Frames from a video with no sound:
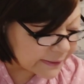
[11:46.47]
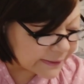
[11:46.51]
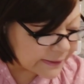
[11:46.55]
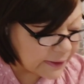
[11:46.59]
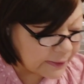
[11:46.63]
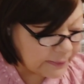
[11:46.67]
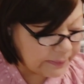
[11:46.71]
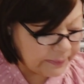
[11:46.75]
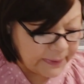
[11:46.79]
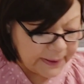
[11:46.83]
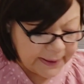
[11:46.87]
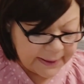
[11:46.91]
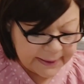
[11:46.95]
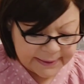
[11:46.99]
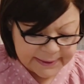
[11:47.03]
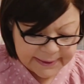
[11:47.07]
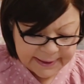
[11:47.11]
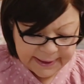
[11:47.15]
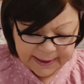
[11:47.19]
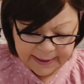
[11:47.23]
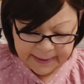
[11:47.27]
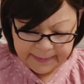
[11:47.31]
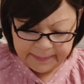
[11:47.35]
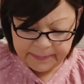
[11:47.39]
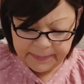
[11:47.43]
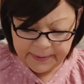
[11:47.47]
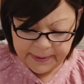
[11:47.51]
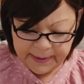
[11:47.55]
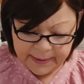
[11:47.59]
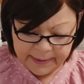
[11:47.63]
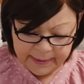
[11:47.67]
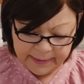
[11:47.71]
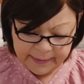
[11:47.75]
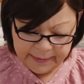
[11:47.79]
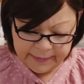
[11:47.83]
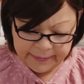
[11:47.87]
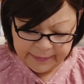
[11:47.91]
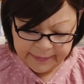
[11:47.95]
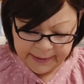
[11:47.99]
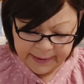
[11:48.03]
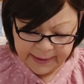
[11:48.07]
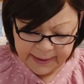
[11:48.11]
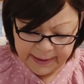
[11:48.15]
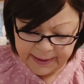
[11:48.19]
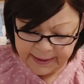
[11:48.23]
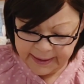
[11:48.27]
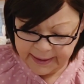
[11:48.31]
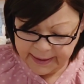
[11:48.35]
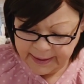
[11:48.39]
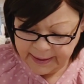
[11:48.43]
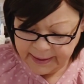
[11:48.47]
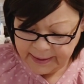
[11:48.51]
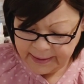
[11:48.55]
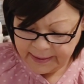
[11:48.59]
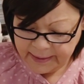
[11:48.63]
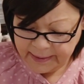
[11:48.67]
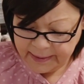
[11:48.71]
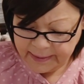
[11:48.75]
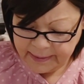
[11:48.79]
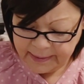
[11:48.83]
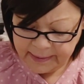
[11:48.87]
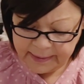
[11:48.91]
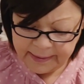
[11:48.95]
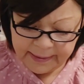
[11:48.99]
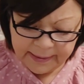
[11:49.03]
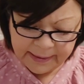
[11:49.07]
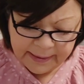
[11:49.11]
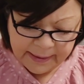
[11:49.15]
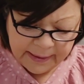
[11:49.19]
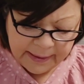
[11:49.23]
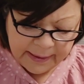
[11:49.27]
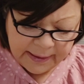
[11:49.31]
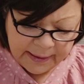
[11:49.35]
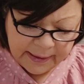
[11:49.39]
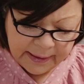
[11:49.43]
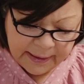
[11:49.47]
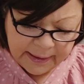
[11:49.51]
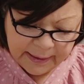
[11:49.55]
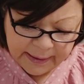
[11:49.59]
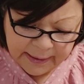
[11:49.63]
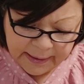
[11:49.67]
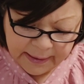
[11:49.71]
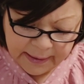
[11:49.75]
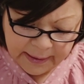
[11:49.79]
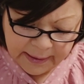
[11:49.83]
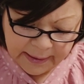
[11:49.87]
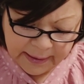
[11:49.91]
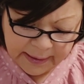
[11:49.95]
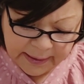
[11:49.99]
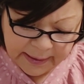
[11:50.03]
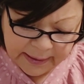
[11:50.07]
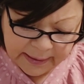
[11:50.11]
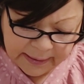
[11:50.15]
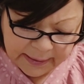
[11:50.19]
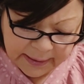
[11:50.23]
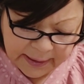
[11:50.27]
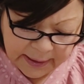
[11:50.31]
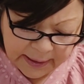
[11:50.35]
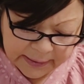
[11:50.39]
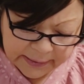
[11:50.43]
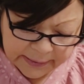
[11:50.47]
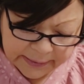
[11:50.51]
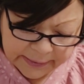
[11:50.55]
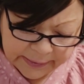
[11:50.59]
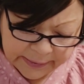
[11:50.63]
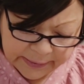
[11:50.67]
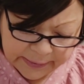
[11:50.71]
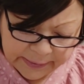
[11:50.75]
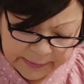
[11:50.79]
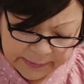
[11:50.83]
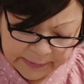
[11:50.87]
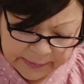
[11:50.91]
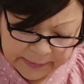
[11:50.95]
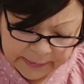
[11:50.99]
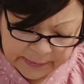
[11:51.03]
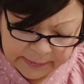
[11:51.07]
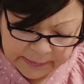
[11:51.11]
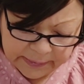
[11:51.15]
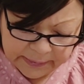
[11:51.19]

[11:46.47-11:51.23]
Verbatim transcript: also picked up the uh, color,